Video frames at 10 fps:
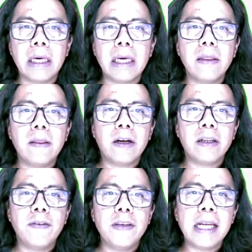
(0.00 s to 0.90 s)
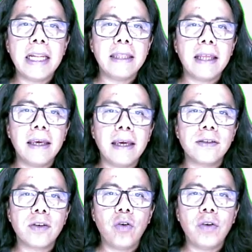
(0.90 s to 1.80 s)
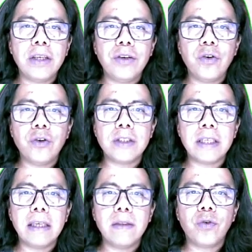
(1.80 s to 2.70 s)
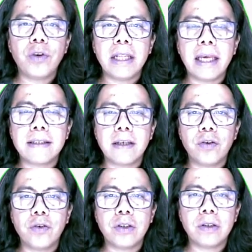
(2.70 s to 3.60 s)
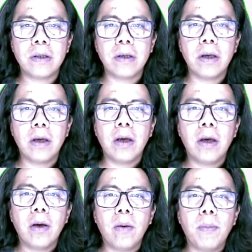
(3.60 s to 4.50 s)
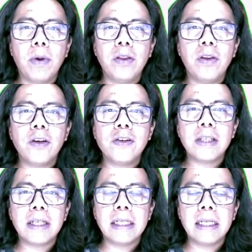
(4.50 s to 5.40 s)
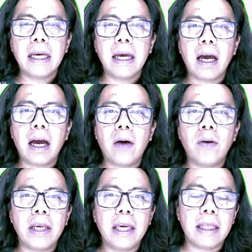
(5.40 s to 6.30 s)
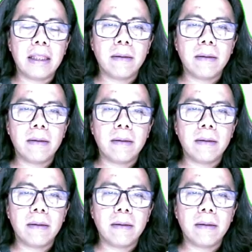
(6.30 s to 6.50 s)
The artificial intelligence only uses it during execution, but doesn't own it.